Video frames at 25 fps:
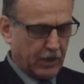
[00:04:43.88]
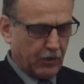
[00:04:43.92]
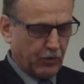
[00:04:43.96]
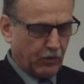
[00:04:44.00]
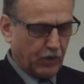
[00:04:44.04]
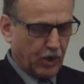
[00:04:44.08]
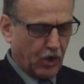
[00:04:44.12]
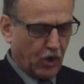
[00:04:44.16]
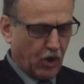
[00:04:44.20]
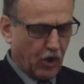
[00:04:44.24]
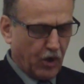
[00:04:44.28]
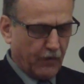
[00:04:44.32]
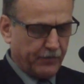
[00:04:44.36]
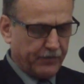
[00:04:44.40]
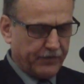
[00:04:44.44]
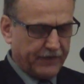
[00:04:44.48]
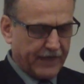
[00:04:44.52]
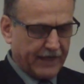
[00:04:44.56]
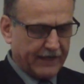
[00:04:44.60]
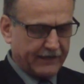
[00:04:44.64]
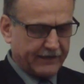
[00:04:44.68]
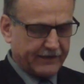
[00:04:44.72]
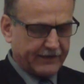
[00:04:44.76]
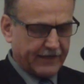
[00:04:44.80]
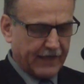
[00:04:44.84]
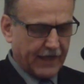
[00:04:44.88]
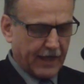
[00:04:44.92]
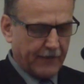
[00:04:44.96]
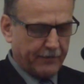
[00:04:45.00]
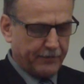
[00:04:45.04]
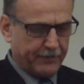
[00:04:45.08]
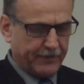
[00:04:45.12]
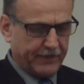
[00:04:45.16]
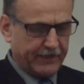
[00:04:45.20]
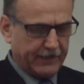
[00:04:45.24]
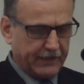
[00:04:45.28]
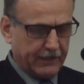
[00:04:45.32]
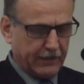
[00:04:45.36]
We hope that the
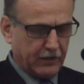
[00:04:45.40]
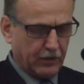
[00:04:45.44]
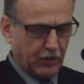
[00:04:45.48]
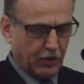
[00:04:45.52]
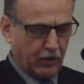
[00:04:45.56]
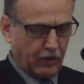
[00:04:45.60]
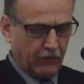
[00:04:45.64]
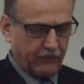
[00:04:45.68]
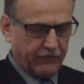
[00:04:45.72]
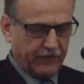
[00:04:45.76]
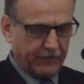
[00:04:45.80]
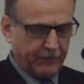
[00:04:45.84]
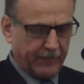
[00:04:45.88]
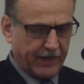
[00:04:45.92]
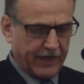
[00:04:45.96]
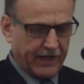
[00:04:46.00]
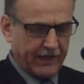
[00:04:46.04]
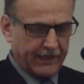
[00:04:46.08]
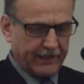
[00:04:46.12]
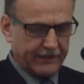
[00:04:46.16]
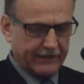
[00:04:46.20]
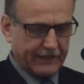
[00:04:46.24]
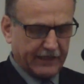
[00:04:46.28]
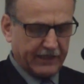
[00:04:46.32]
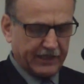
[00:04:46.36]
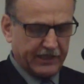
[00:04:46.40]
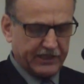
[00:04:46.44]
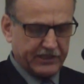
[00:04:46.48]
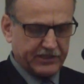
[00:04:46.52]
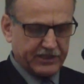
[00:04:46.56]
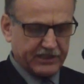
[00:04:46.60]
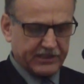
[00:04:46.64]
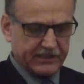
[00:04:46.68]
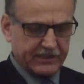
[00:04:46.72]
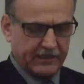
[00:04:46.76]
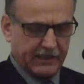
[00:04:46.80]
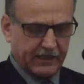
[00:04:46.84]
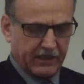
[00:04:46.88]
appeal of the mind
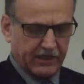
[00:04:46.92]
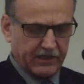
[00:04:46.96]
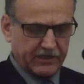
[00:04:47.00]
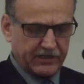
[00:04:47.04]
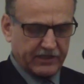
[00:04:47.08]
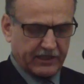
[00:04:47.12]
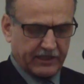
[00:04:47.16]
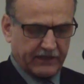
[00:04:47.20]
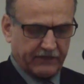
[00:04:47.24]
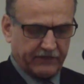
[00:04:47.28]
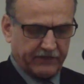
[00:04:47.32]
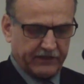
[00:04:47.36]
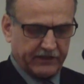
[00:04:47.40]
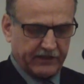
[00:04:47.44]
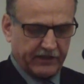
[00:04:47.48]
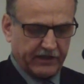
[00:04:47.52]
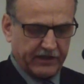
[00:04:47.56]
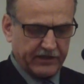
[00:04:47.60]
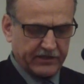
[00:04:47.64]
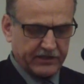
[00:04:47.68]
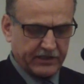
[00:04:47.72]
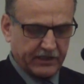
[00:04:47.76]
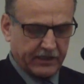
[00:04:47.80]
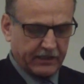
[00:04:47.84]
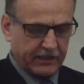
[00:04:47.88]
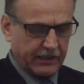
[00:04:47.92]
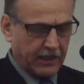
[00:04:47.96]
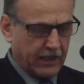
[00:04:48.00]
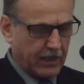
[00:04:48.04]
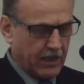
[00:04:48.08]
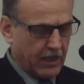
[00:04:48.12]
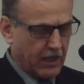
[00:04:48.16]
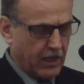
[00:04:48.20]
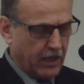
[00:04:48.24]
reaches the Russian Federation